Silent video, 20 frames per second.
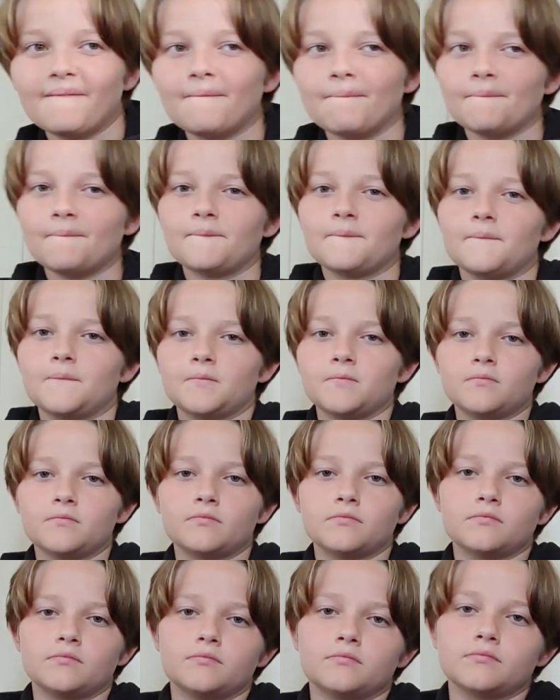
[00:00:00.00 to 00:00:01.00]

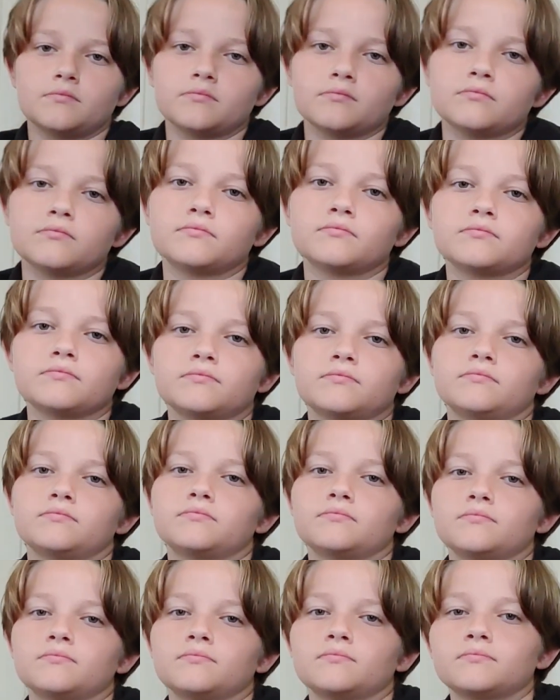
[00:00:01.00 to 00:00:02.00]

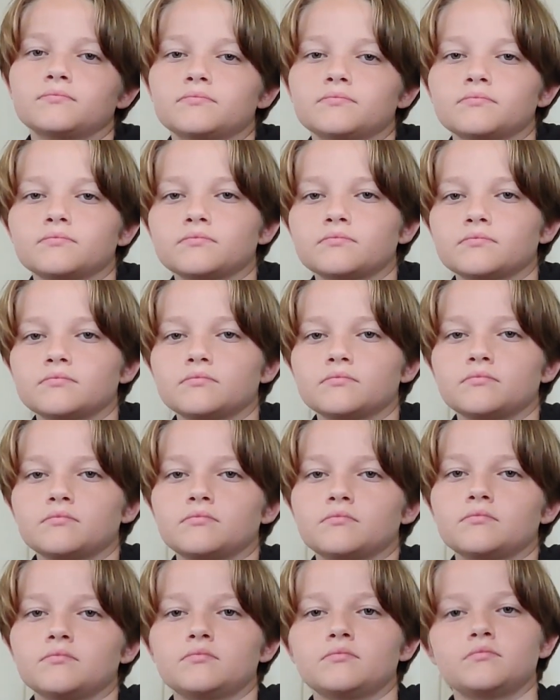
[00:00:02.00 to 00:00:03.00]

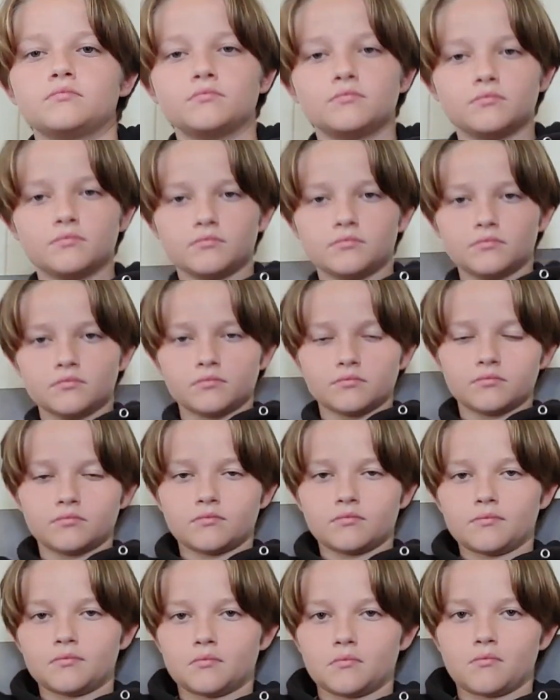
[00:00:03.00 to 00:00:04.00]

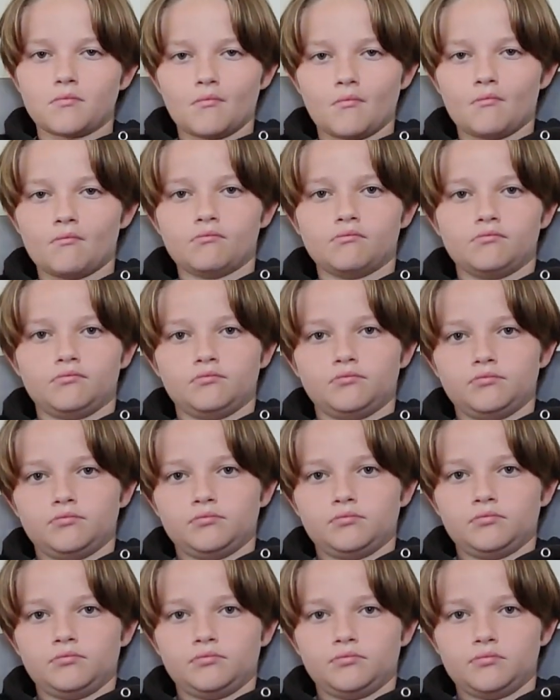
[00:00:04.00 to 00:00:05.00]

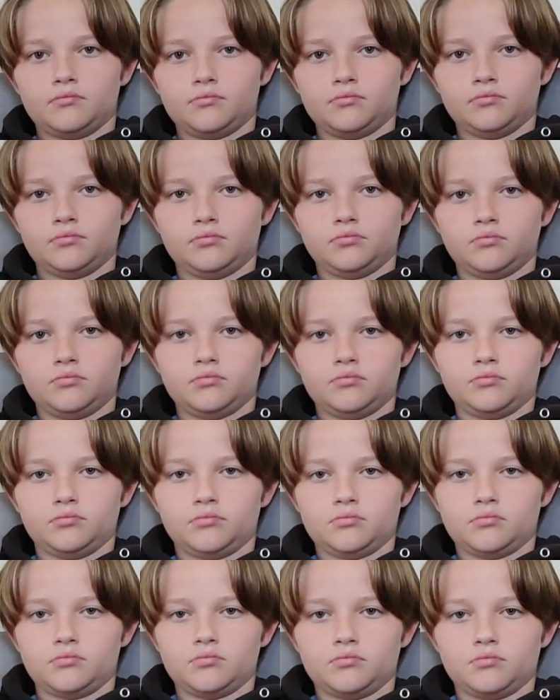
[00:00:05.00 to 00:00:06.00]

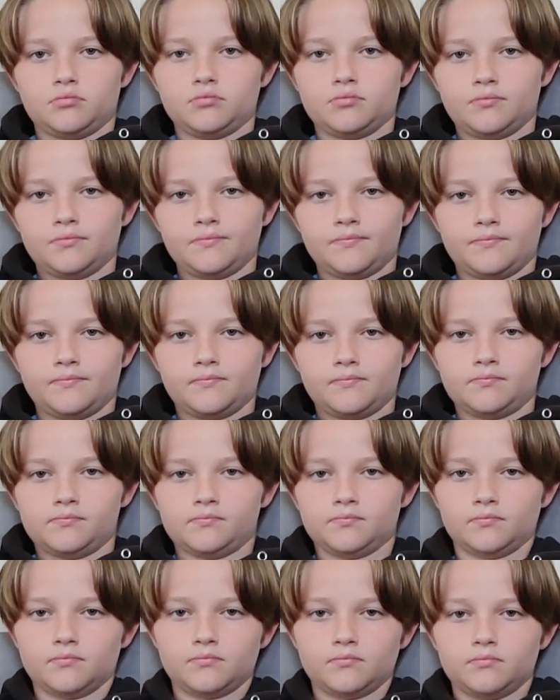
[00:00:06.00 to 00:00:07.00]

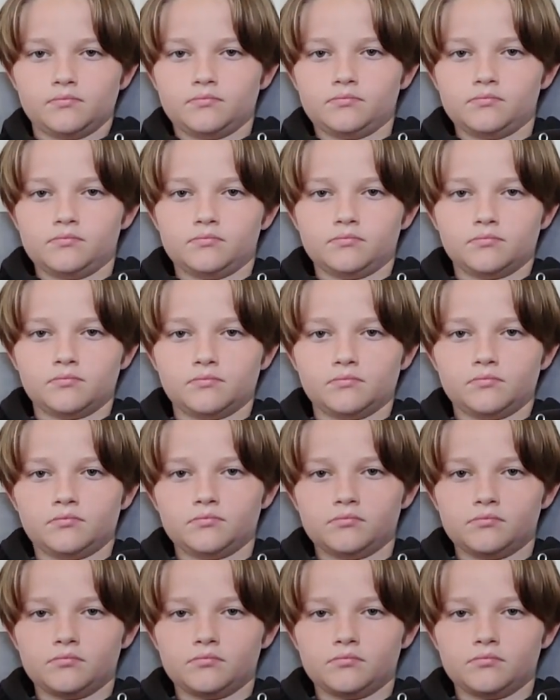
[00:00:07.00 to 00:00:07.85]
[no speech]